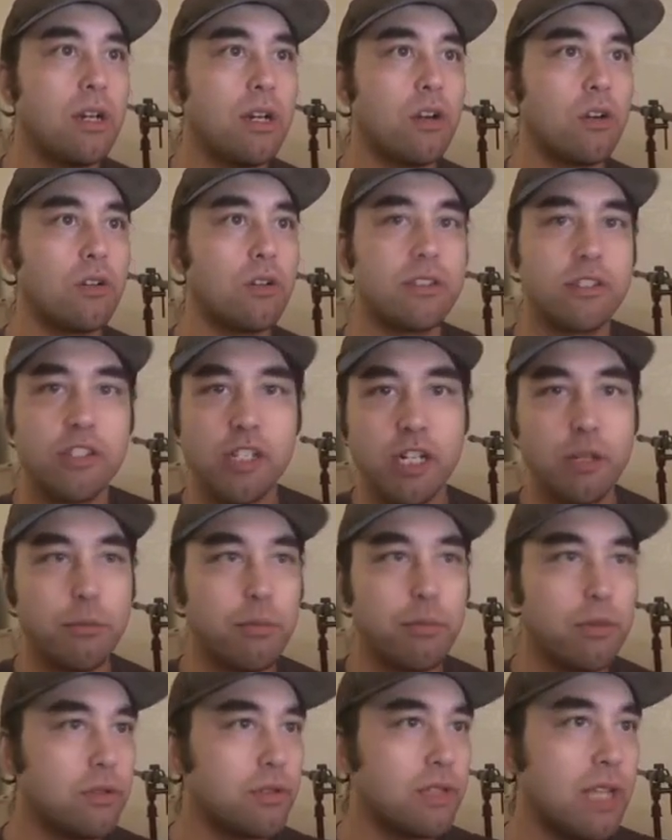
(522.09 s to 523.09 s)
or this shade
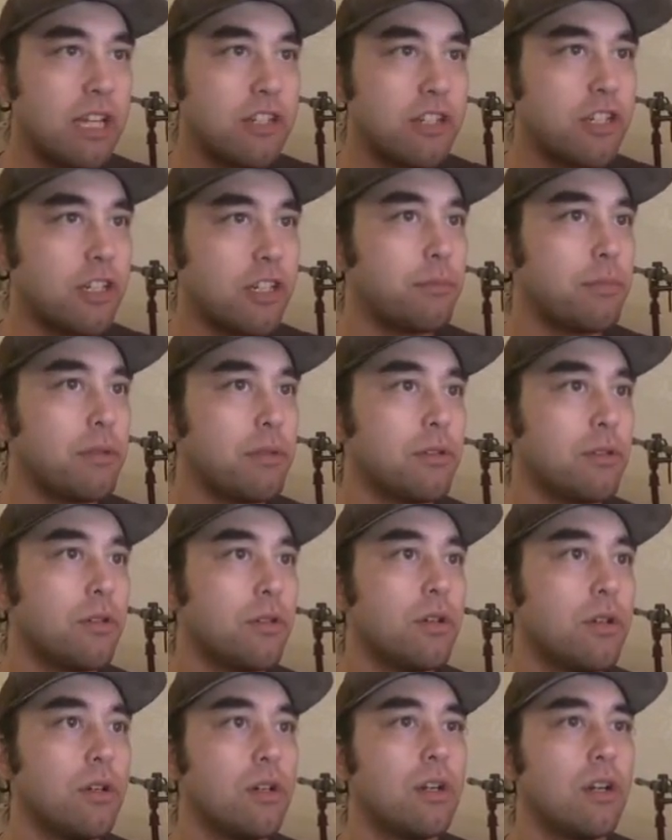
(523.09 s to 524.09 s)
of blue and that shade of
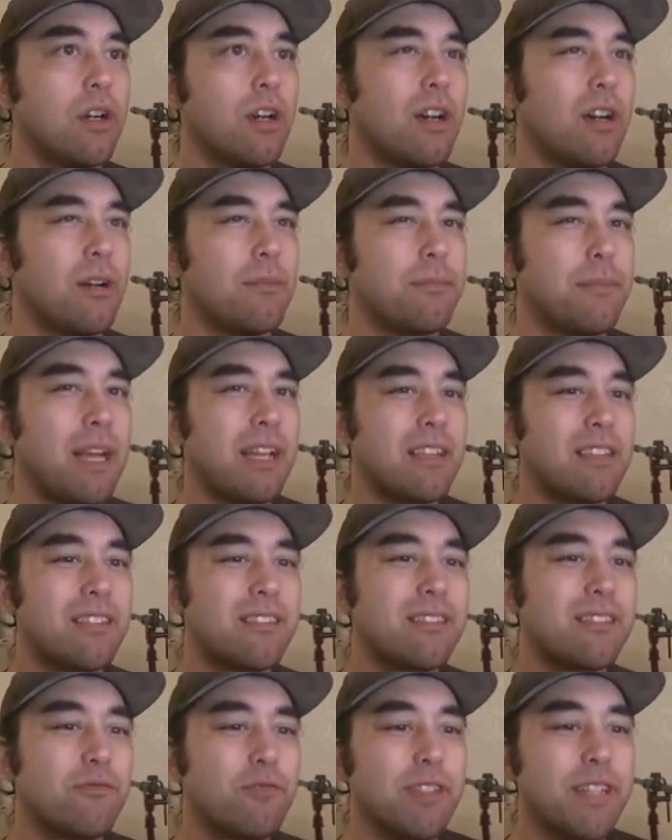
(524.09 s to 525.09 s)
blue. Um, that
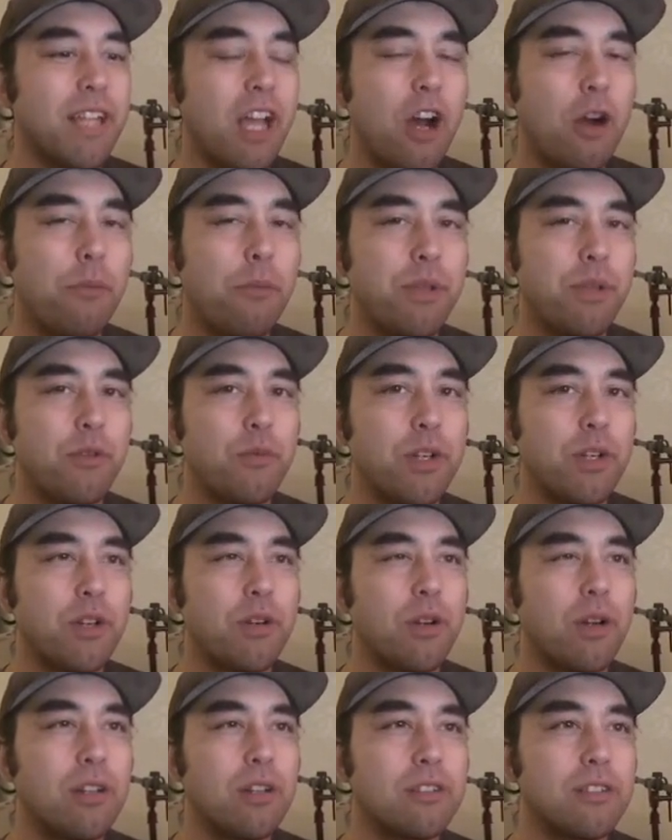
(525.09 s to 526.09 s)
doesn't really help you when
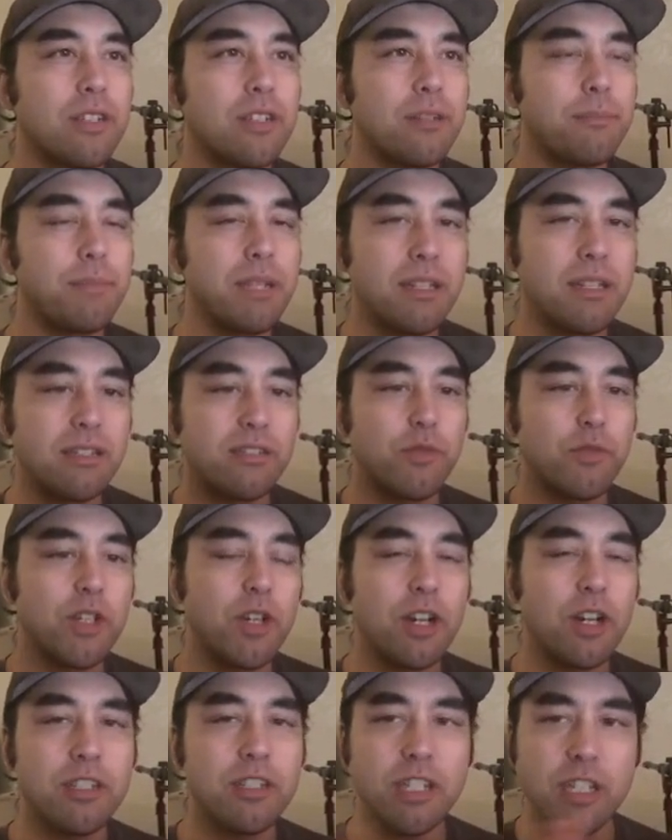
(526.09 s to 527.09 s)
you're hunting because
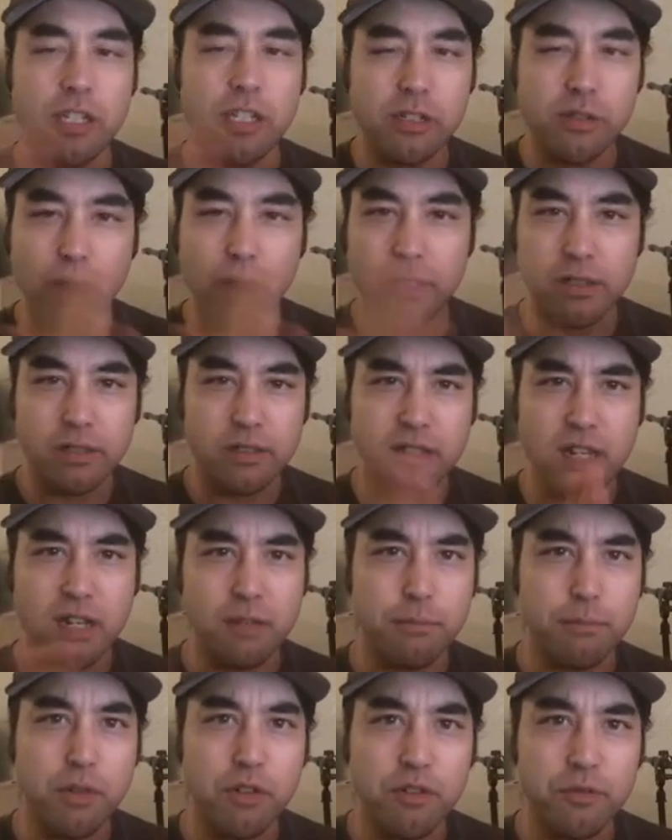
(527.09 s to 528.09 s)
when you're hunting, you just want to
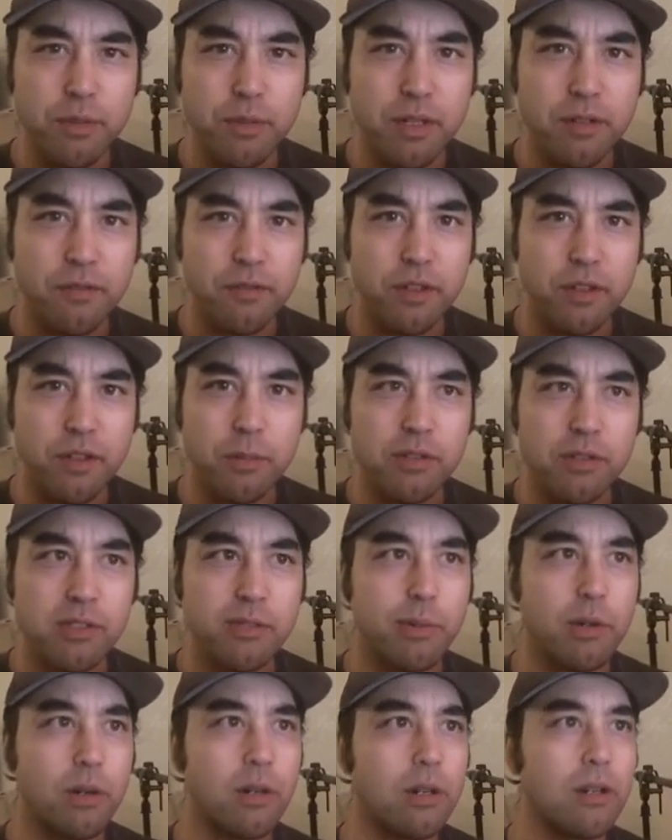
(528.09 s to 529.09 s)
detect movement for the
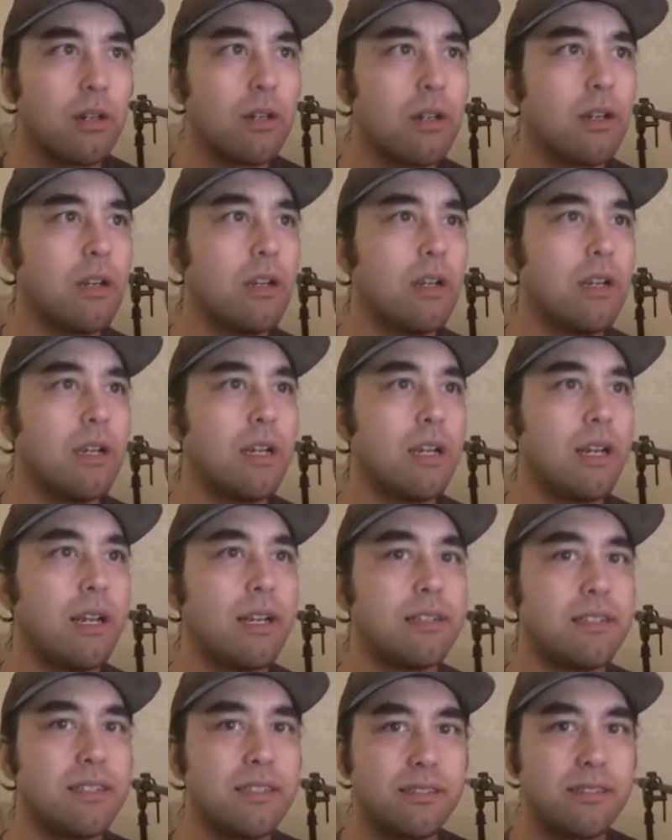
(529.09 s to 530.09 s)
most part
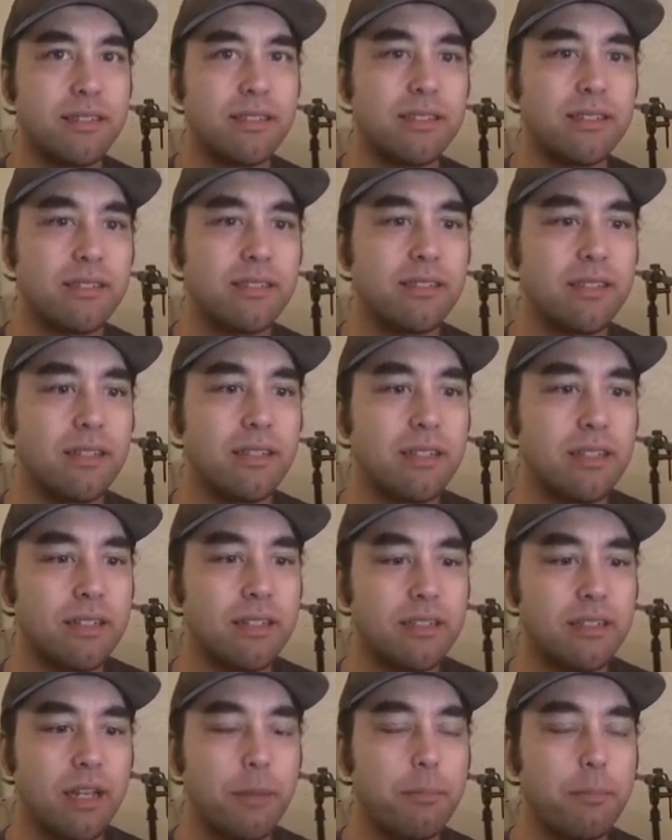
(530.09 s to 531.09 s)
and distance
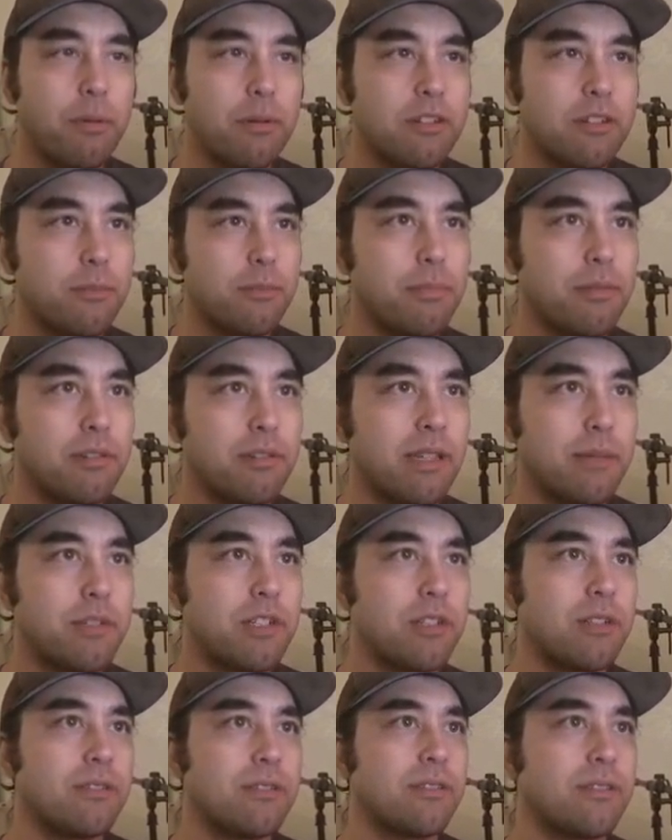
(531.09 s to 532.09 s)
and depth per
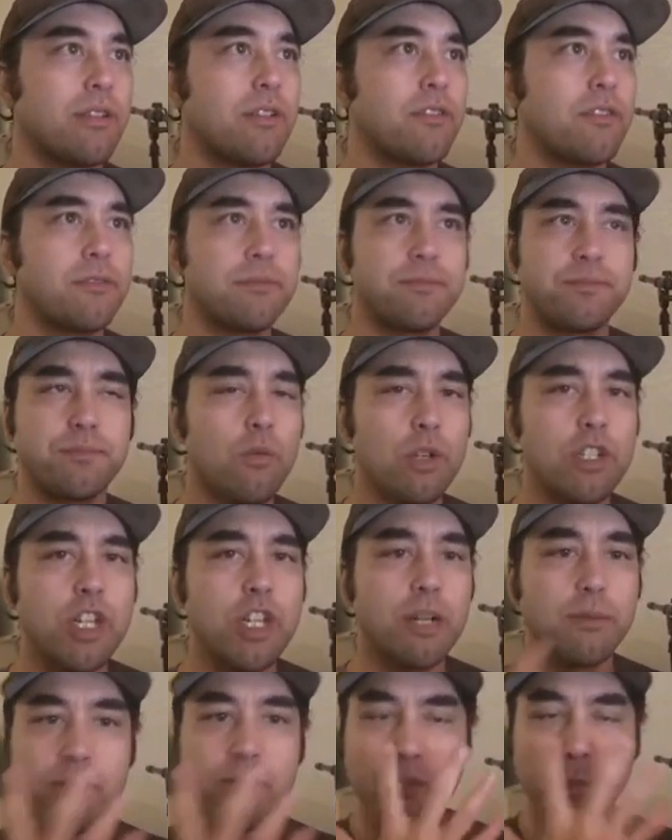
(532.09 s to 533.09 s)
perception and stuff,
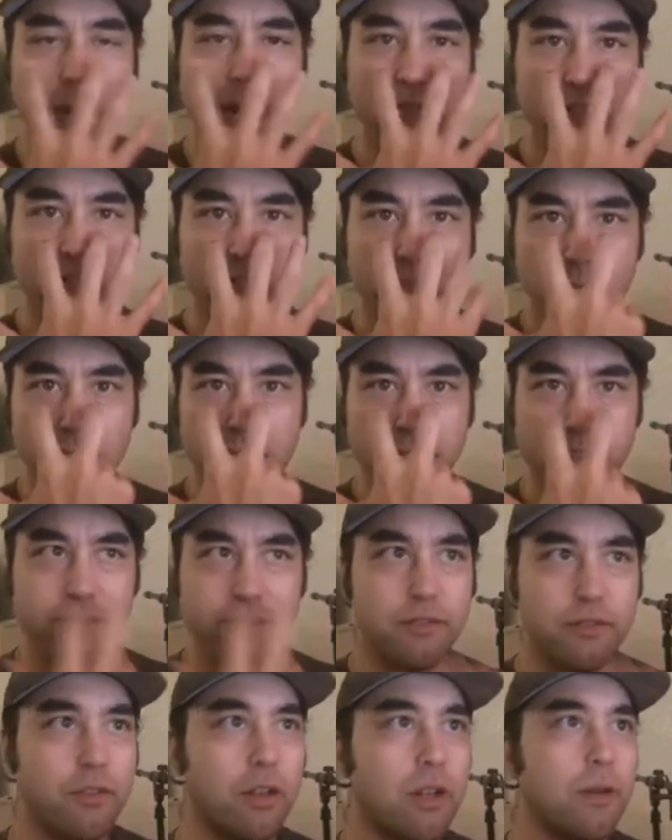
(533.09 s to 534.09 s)
which comes from having two eyes
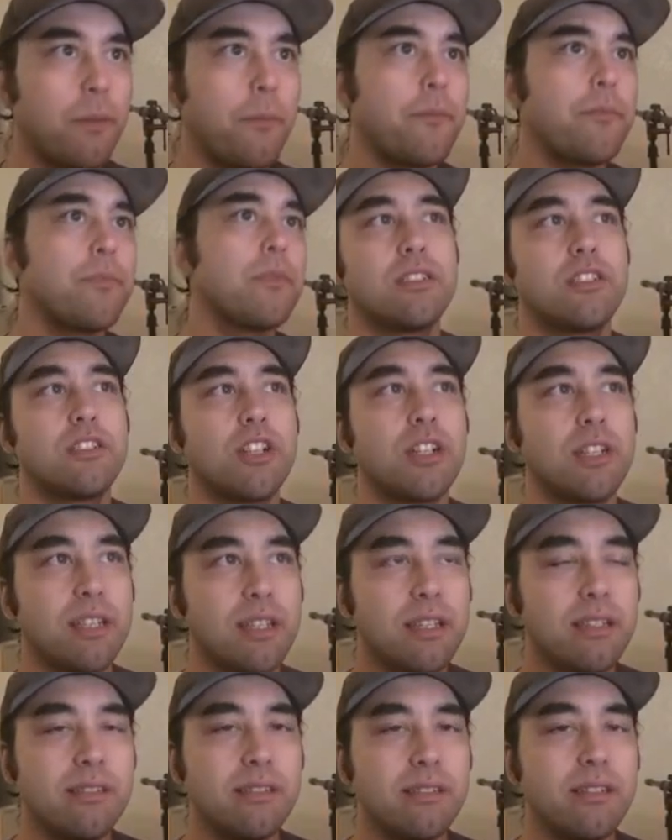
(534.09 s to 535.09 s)
in the front.
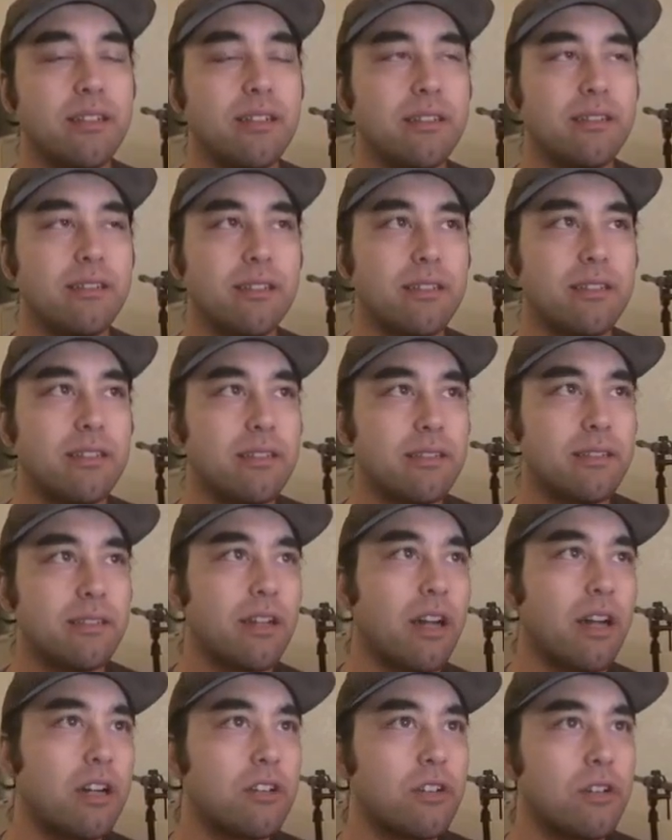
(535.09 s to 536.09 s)
Changizi, he's a, he's a
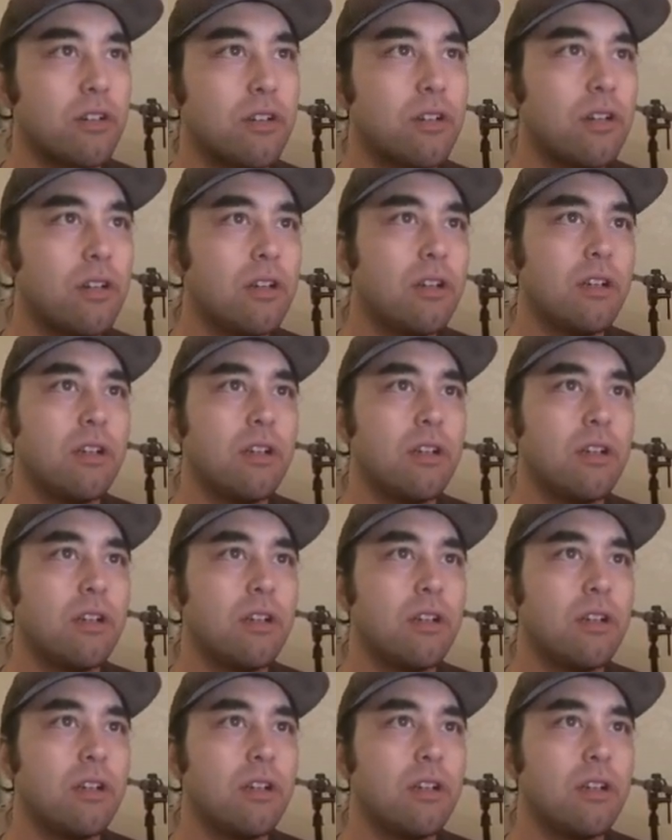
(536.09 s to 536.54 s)
doctor